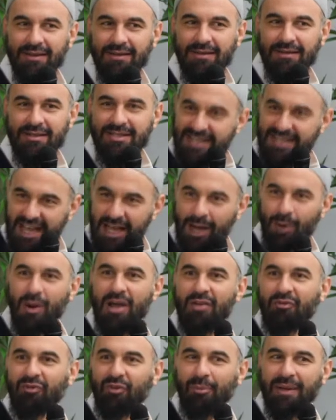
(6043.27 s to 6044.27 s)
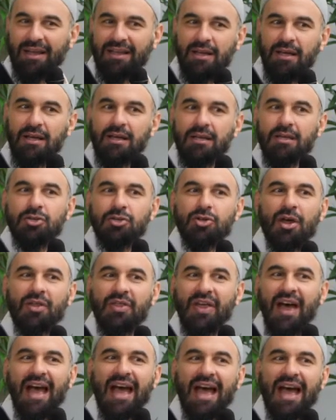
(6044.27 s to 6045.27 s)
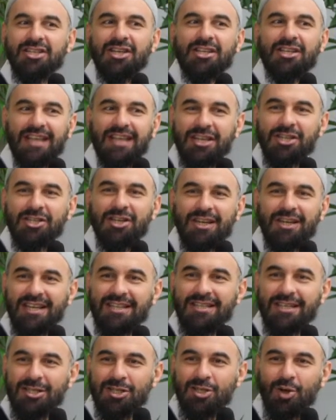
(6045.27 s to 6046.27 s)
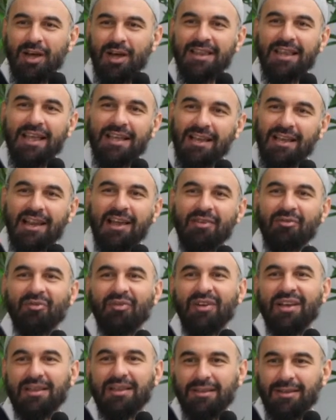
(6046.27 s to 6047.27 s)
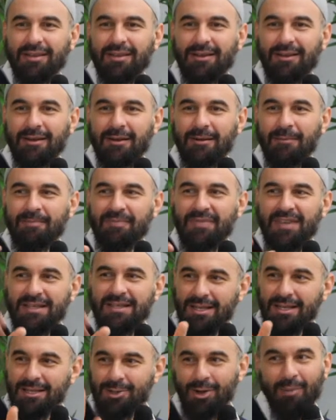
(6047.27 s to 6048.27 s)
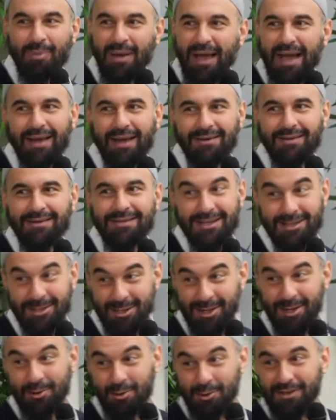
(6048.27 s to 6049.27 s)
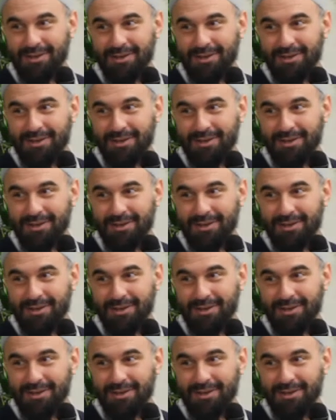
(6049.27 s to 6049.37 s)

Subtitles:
Stay away from me. So that agitation is a sign that you love faith. So it's not bad. It's actually good.